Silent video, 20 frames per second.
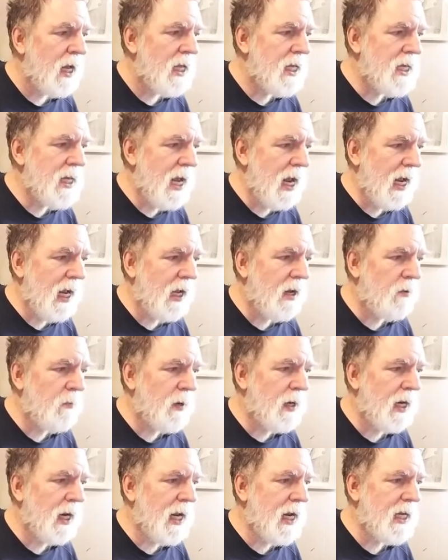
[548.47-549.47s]
Yay,
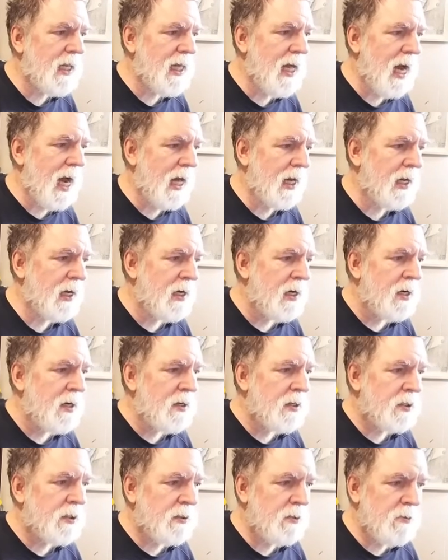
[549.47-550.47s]
we like that.
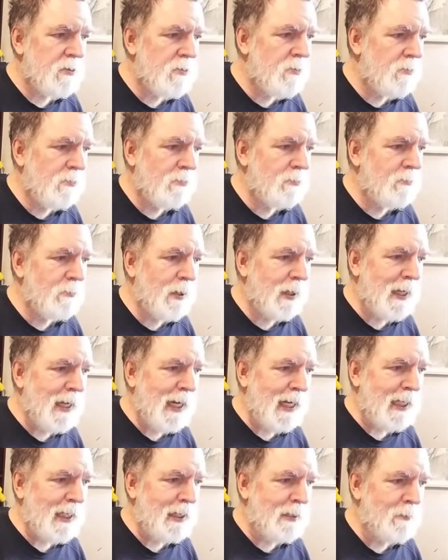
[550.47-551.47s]
So we're
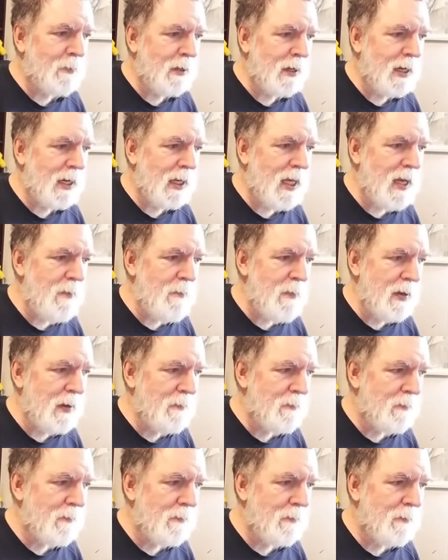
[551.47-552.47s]
going to keep it.
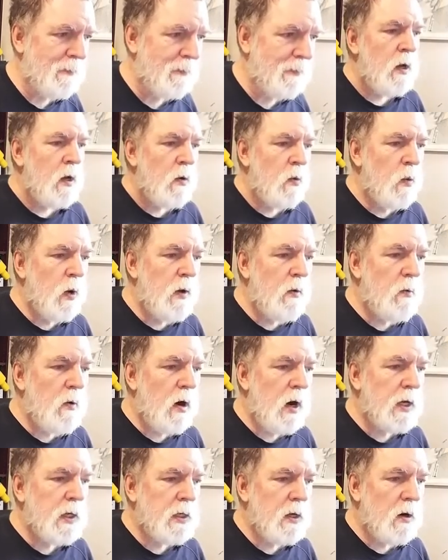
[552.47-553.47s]
We
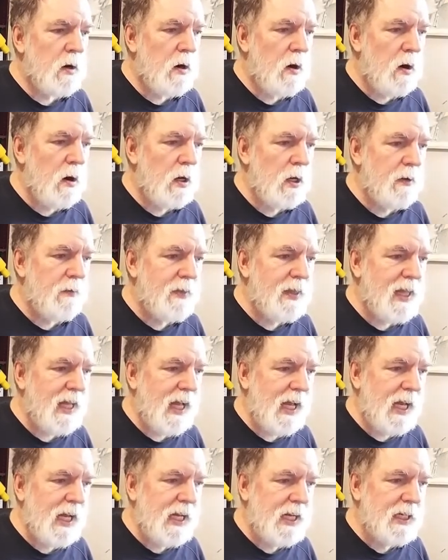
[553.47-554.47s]
want all of
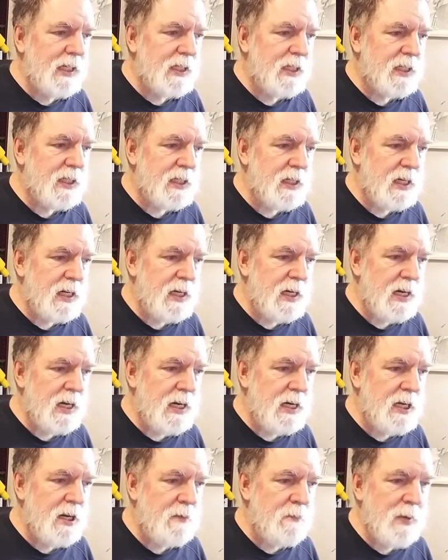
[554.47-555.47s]
these
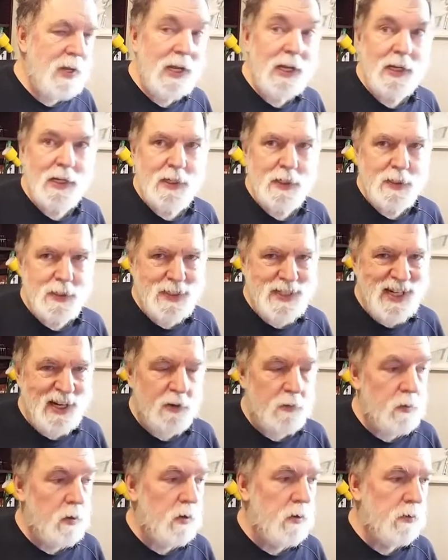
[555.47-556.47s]
to be
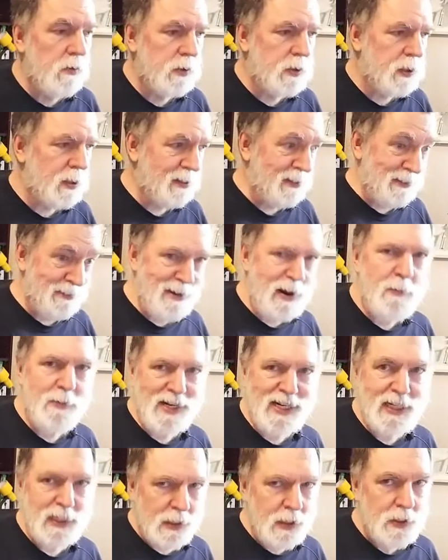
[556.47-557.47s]
zeros. So now we
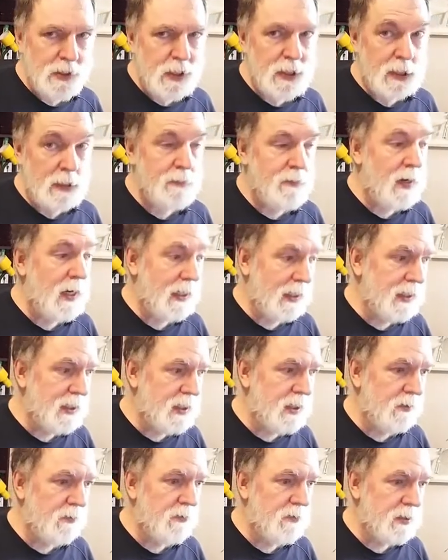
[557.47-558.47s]
need to justify the
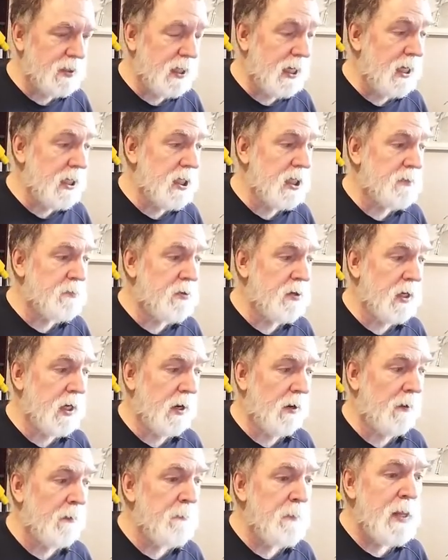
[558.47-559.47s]
zeros that I just put
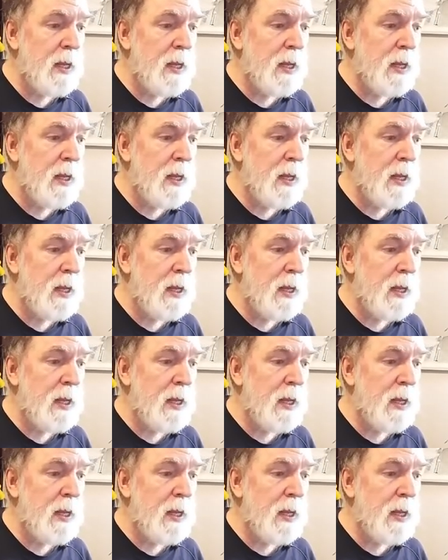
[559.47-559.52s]
here.